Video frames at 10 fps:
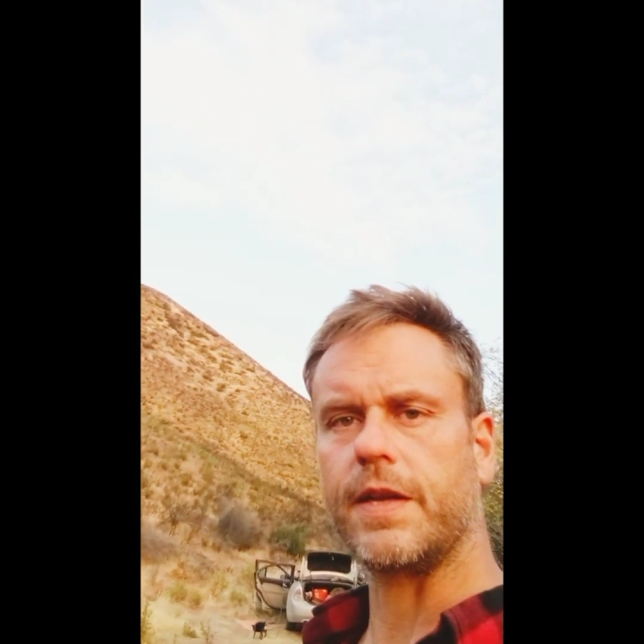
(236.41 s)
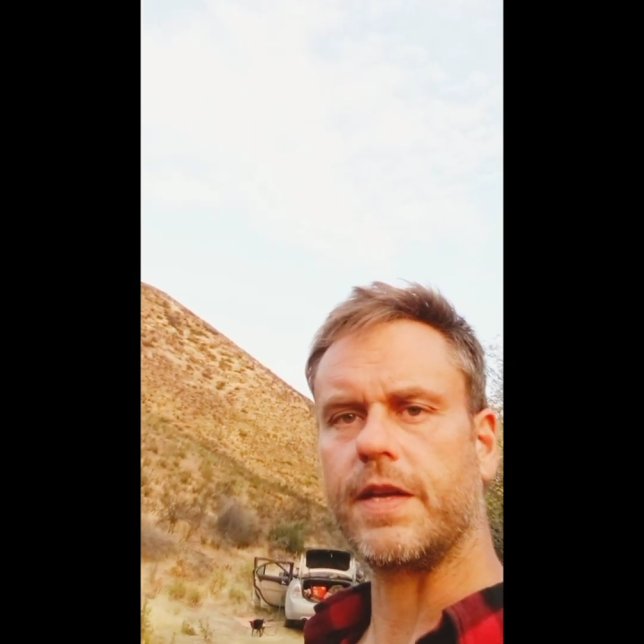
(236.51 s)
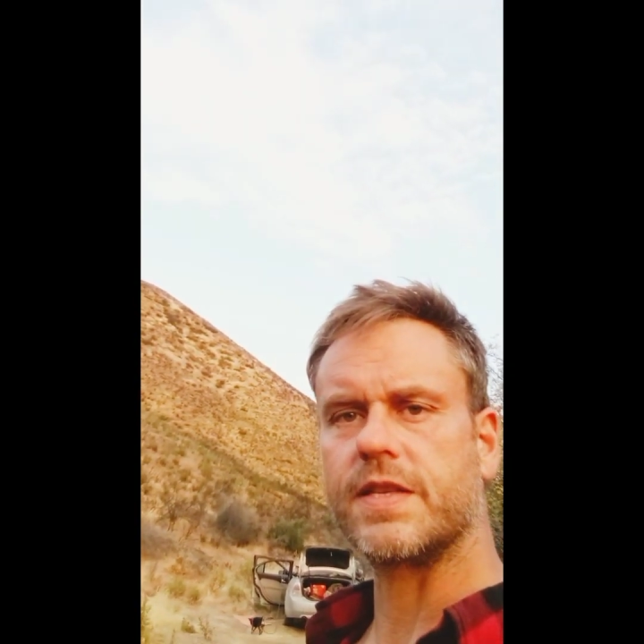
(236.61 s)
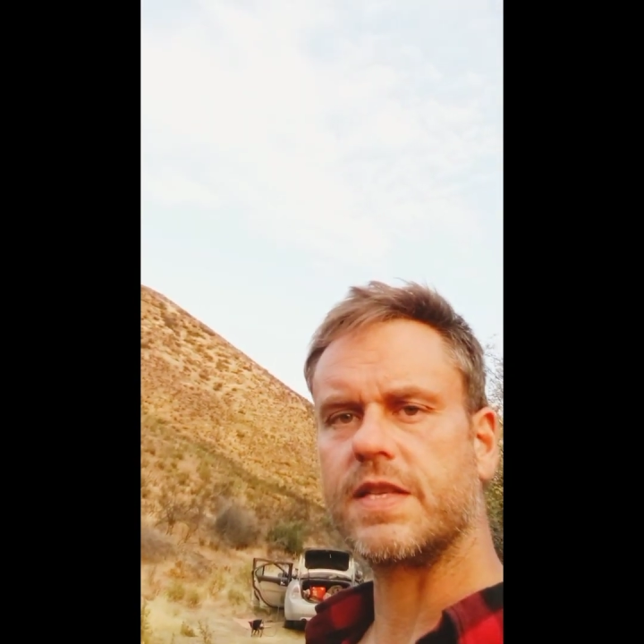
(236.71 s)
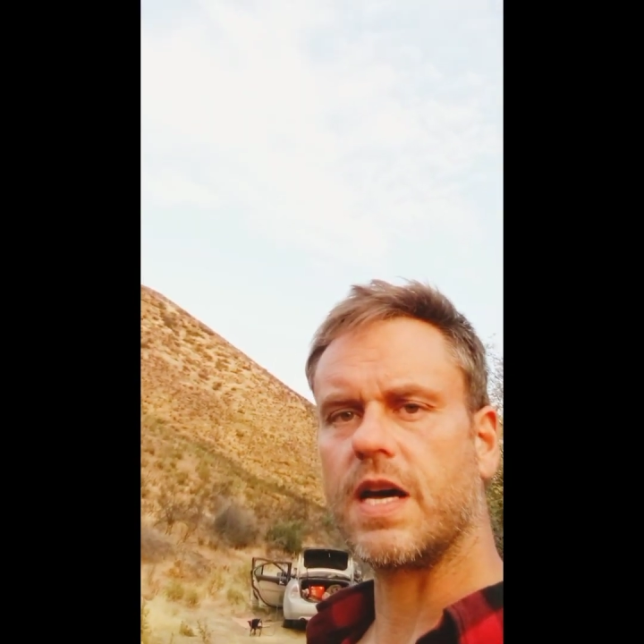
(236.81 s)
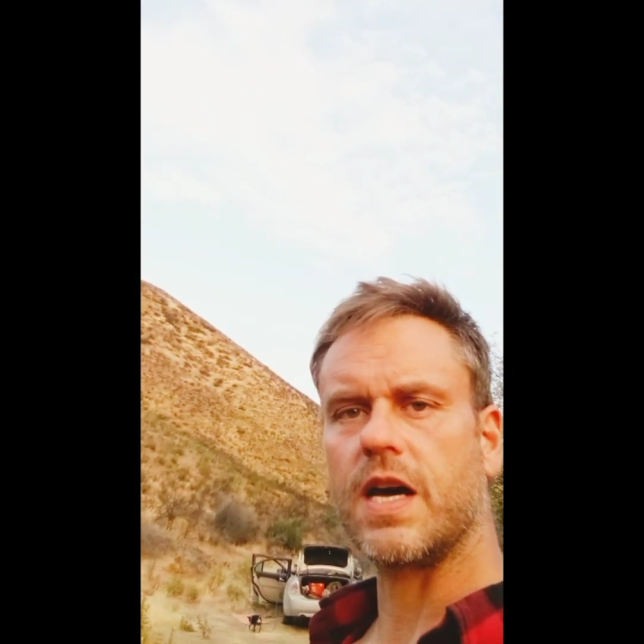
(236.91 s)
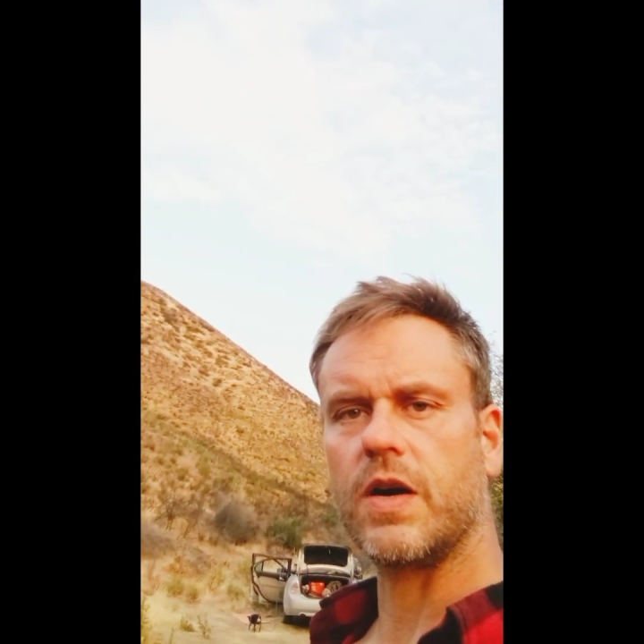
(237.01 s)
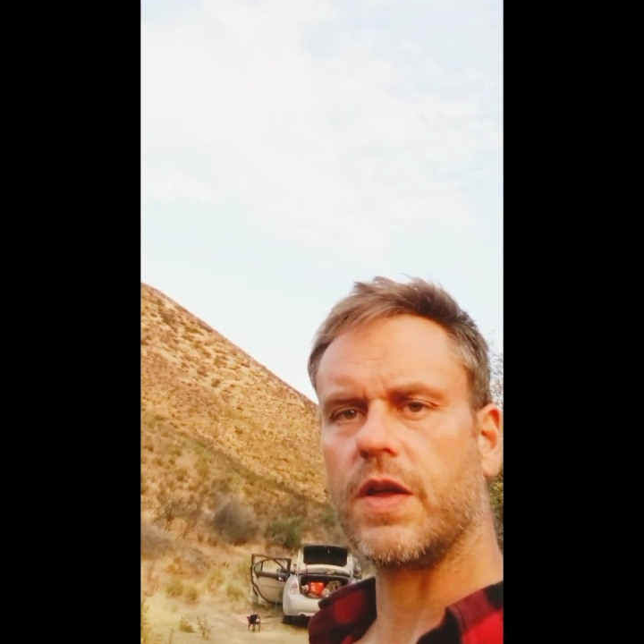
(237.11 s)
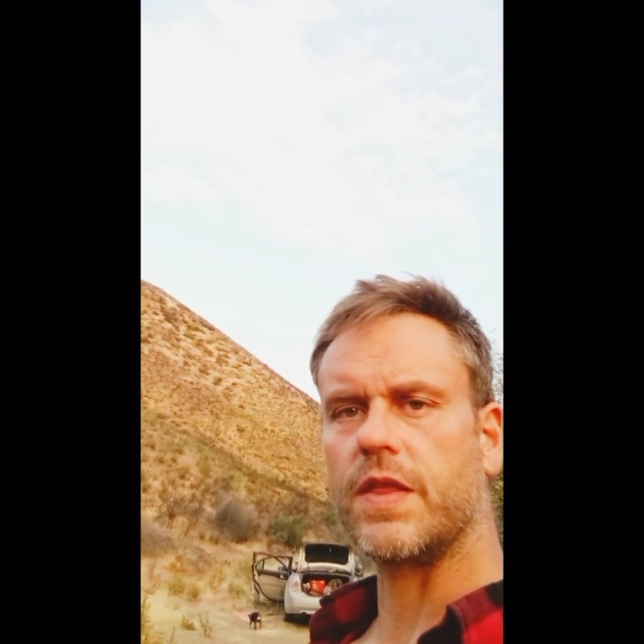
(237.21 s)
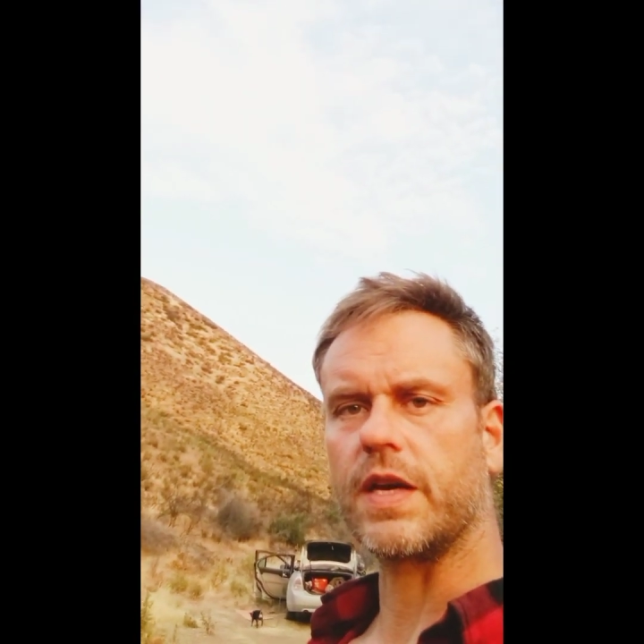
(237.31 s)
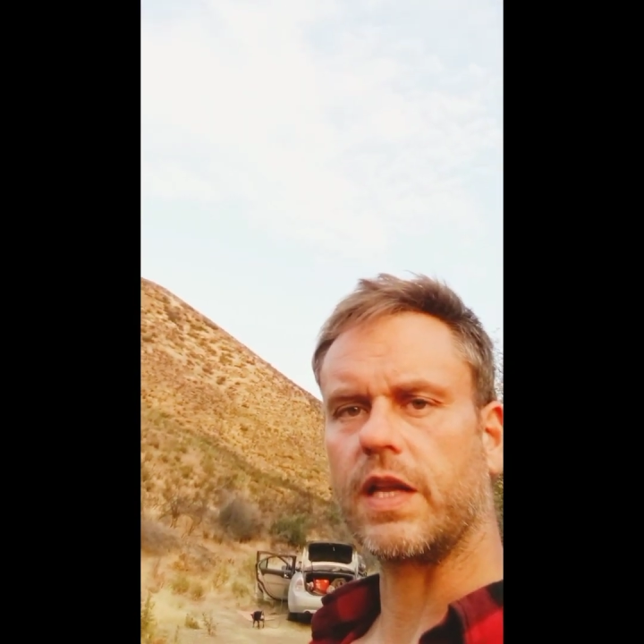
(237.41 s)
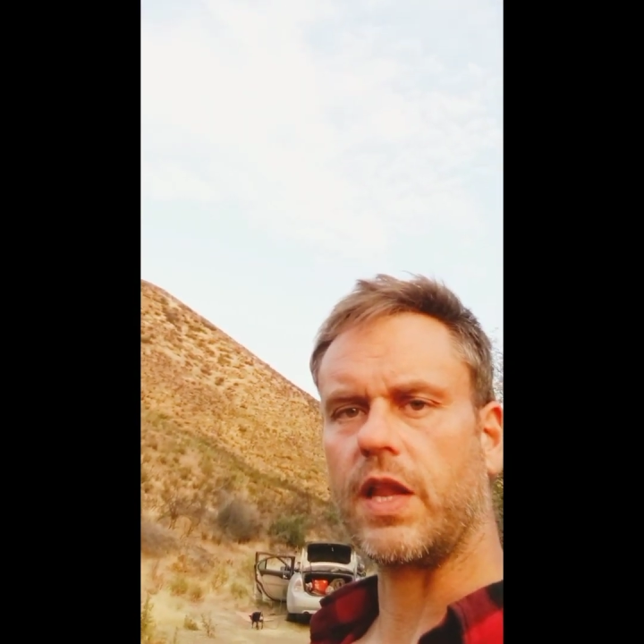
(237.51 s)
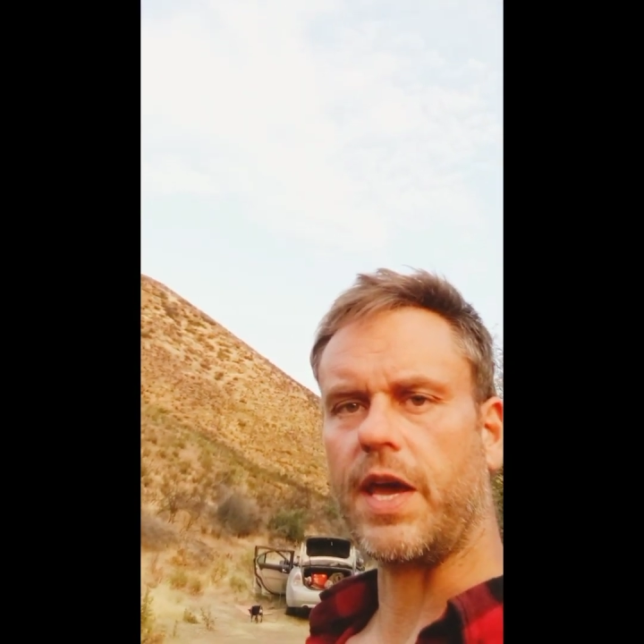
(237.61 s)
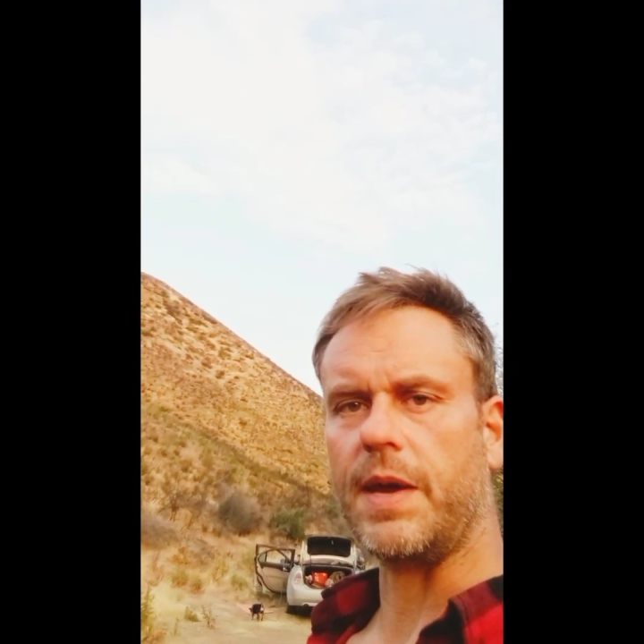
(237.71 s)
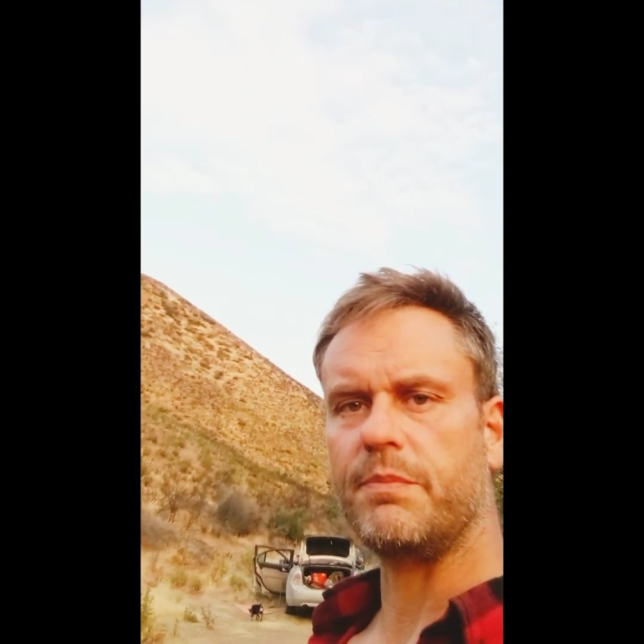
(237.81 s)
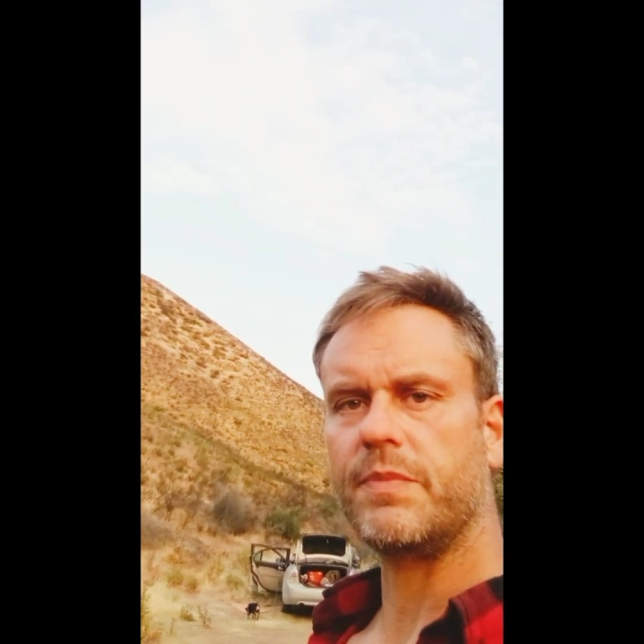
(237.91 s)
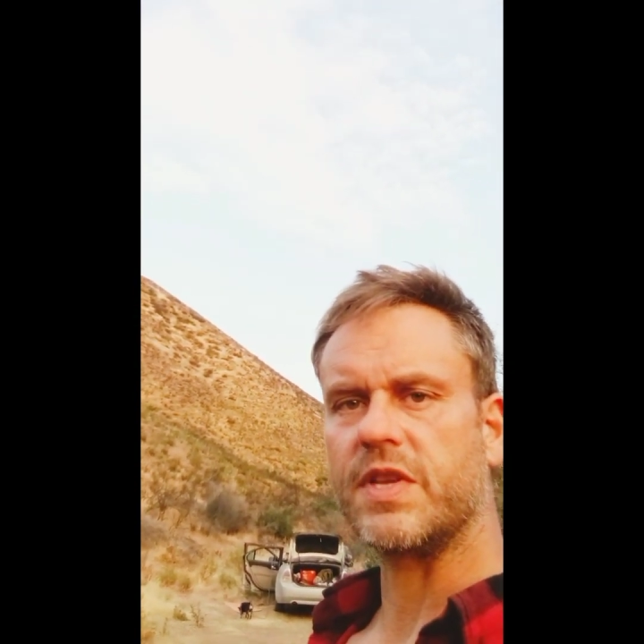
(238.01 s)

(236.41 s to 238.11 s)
It's not on the claim,